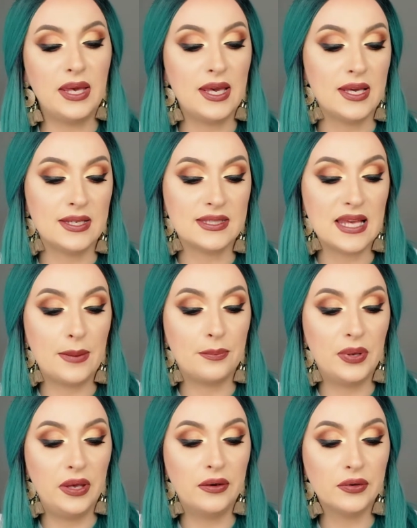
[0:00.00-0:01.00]
is
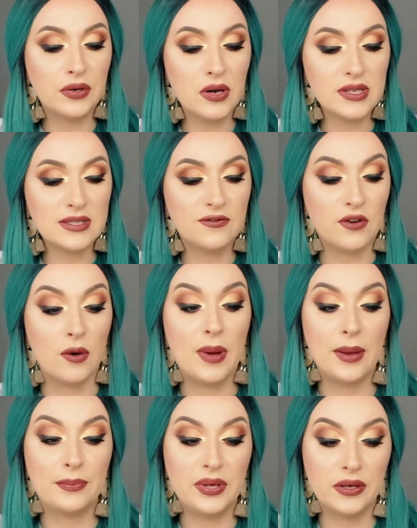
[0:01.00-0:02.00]

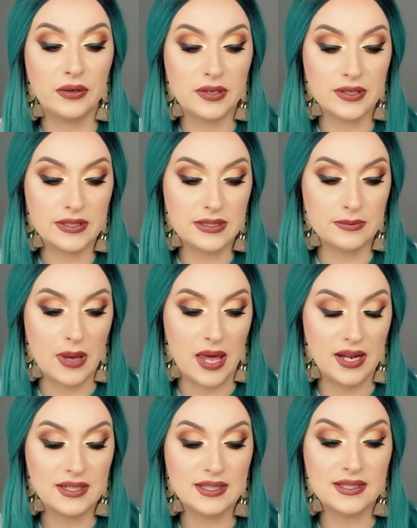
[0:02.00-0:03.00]
from Appeal
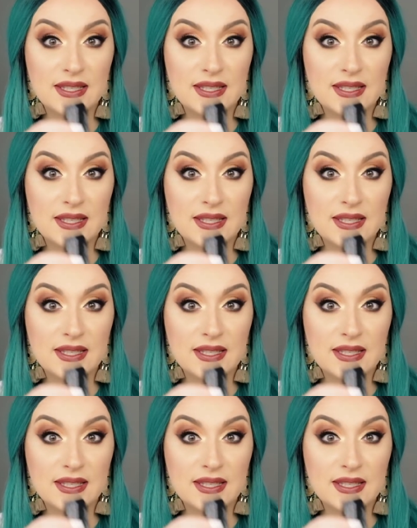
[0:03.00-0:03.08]
Cosmetics.